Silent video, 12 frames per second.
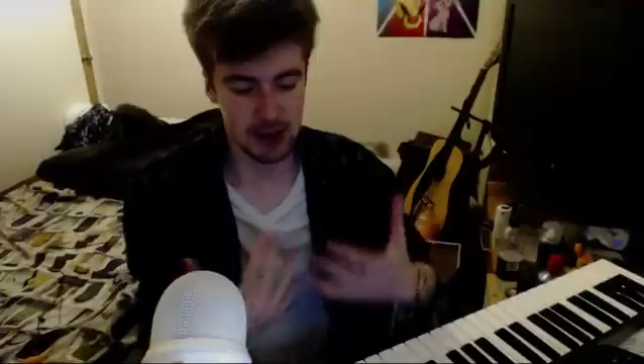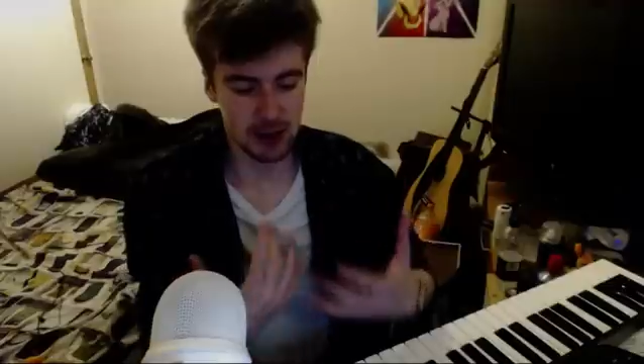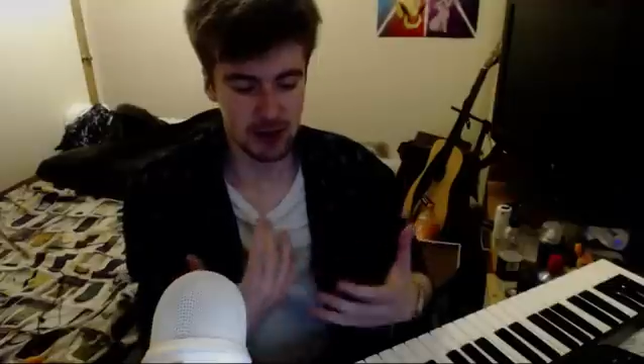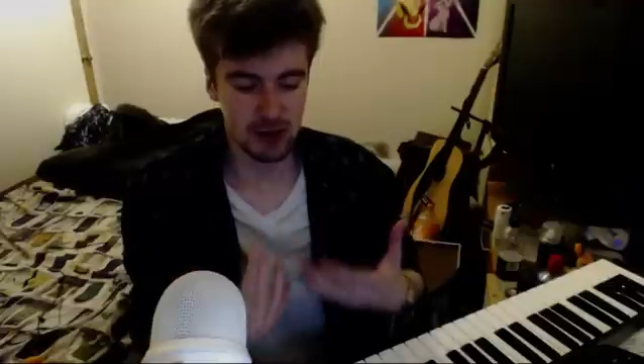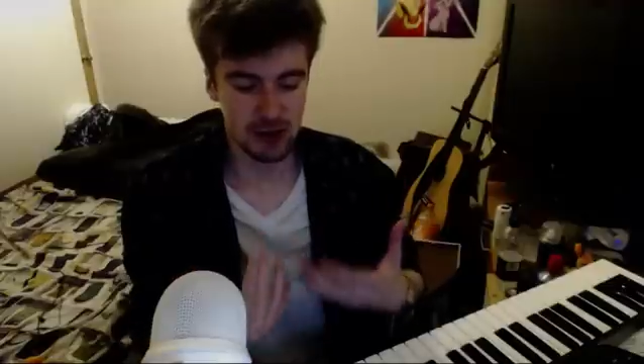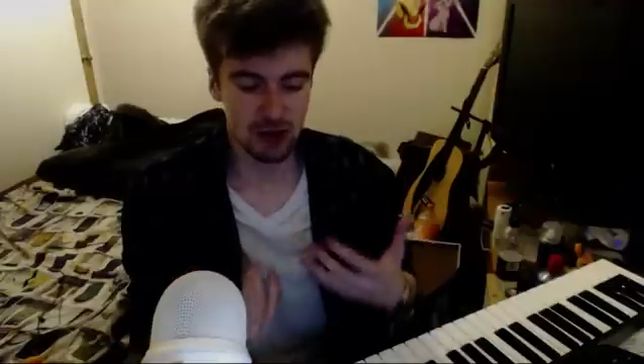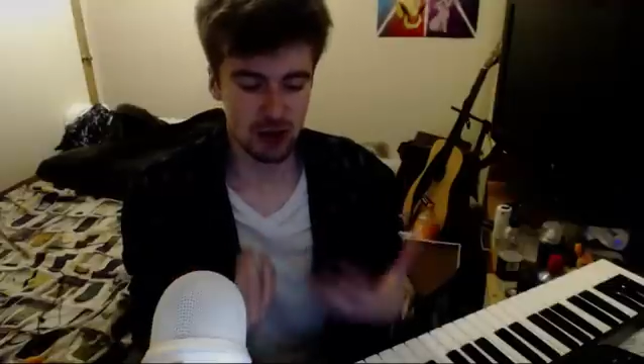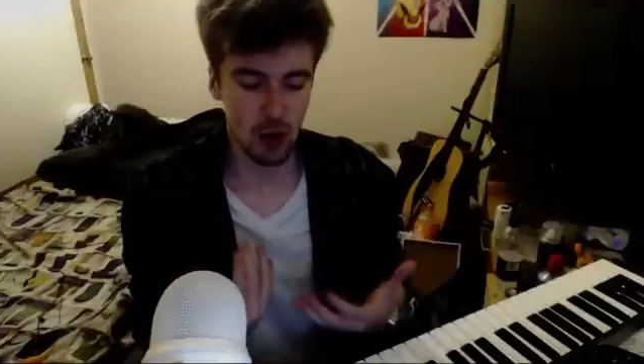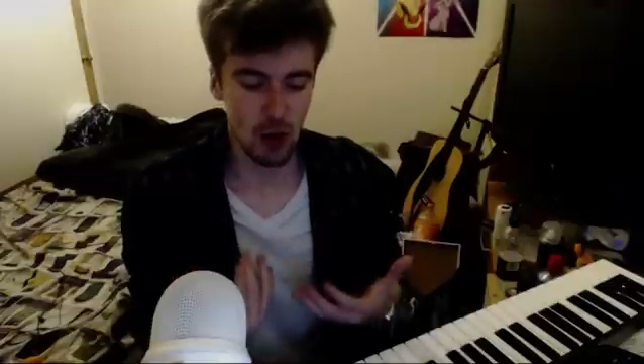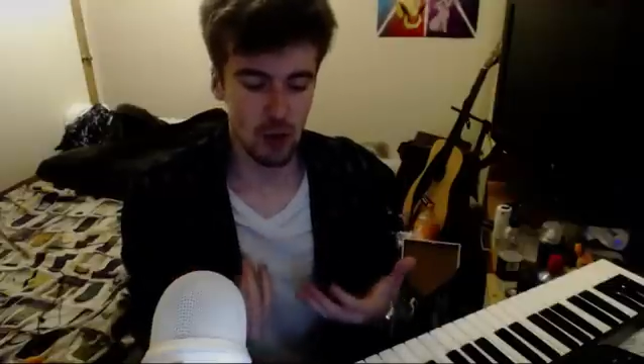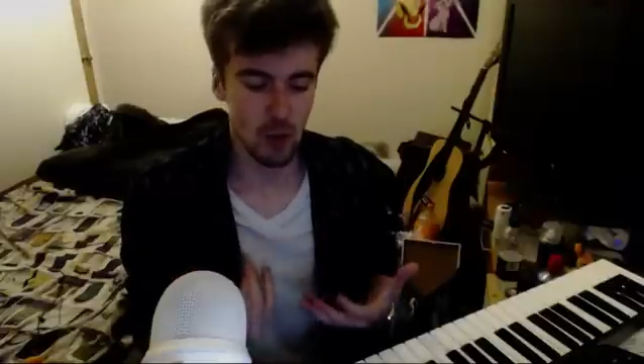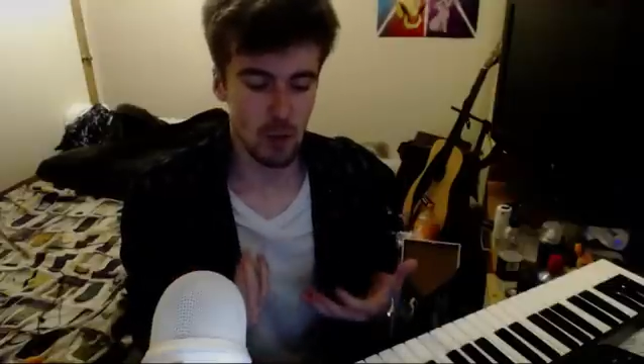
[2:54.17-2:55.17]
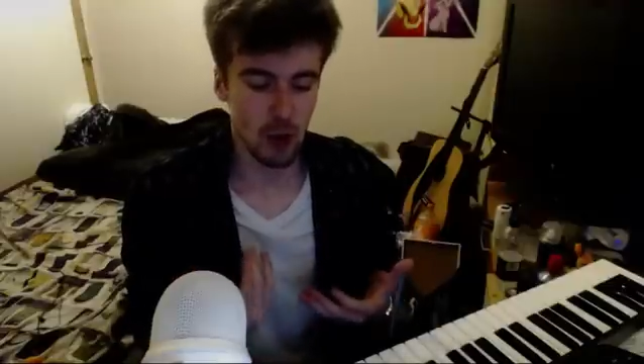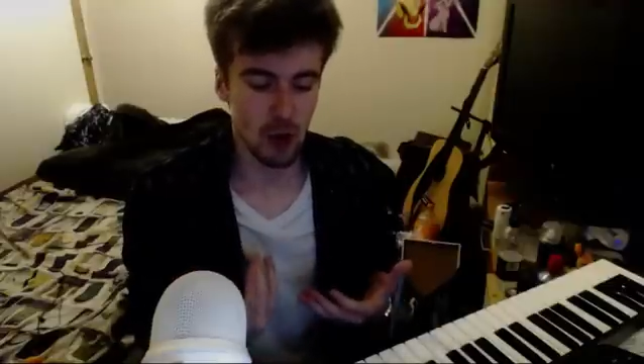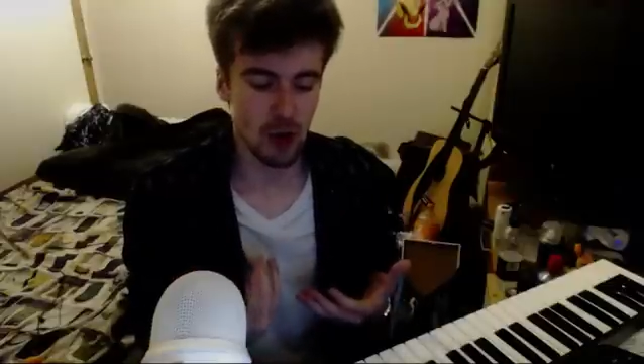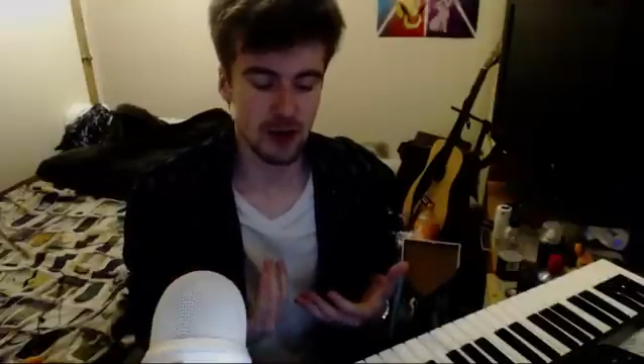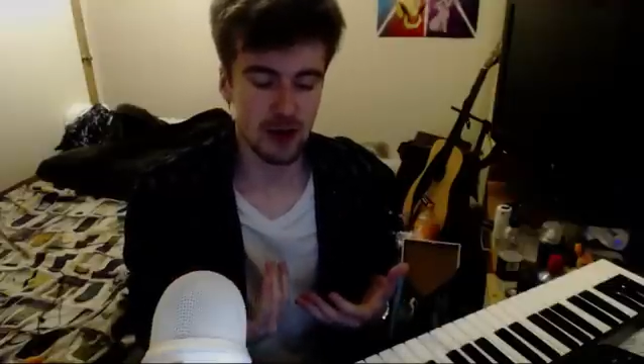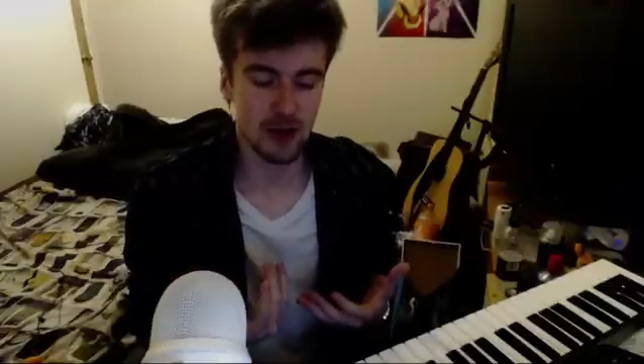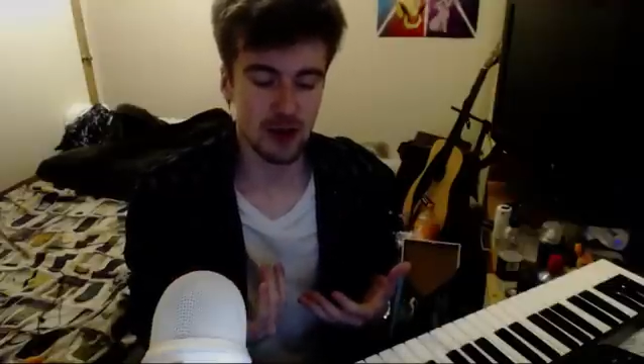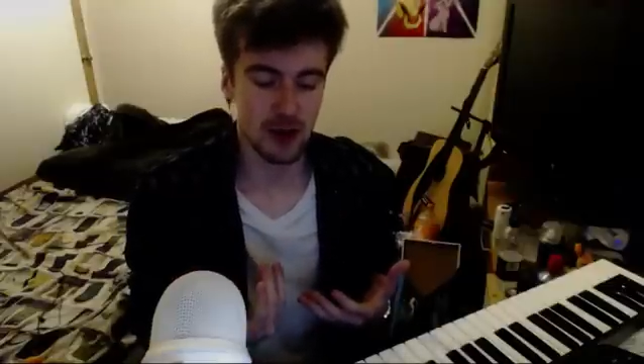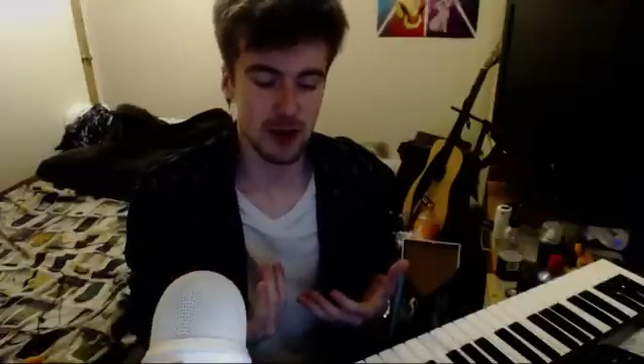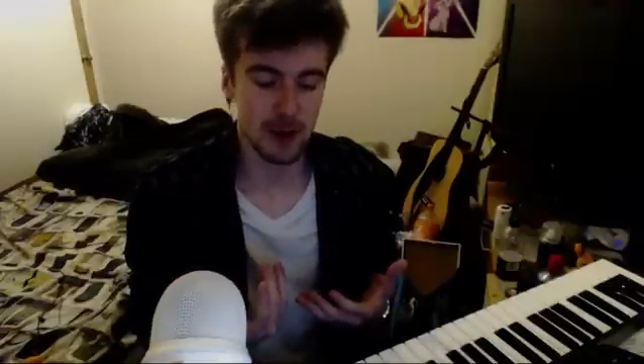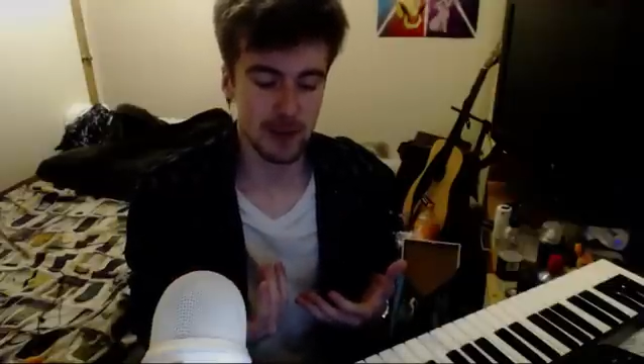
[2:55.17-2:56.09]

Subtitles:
does show more. I